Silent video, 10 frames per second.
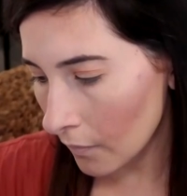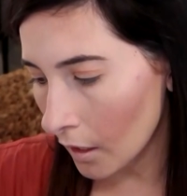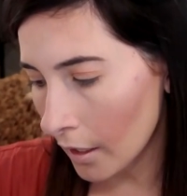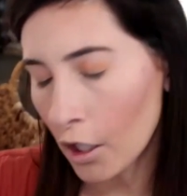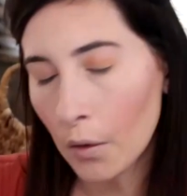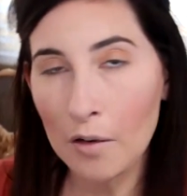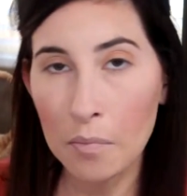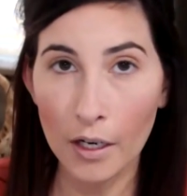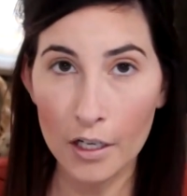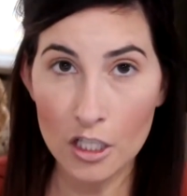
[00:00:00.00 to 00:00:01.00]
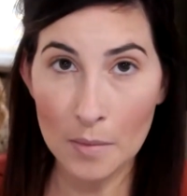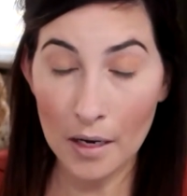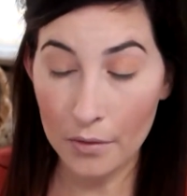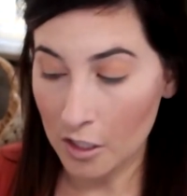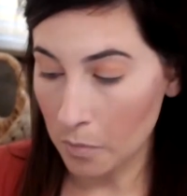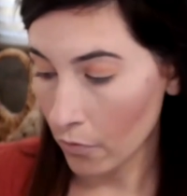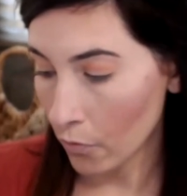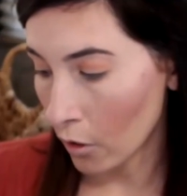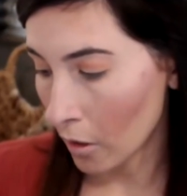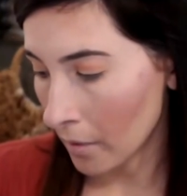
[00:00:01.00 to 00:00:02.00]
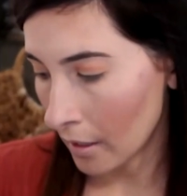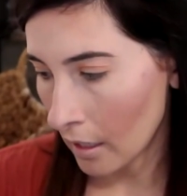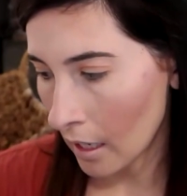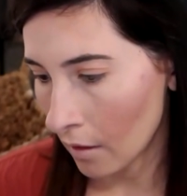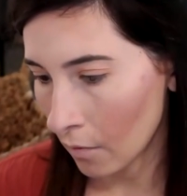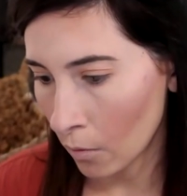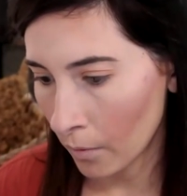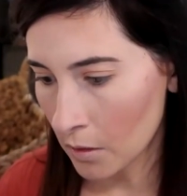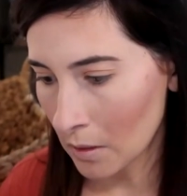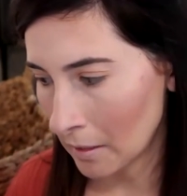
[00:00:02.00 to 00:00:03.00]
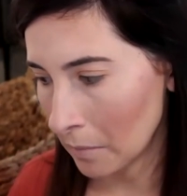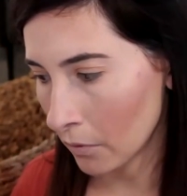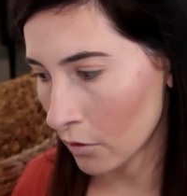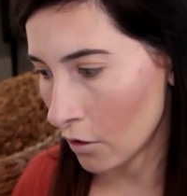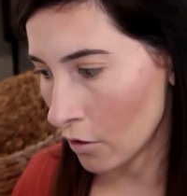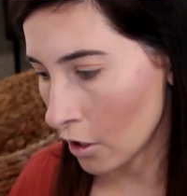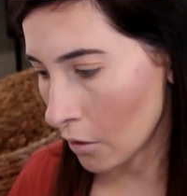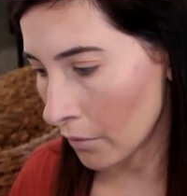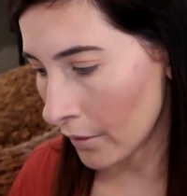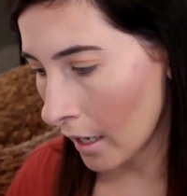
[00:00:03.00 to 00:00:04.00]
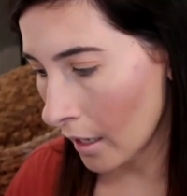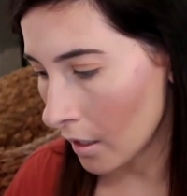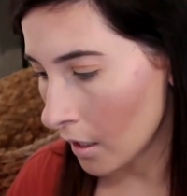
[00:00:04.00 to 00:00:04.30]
And I know I preached about this before, but I always want people to know that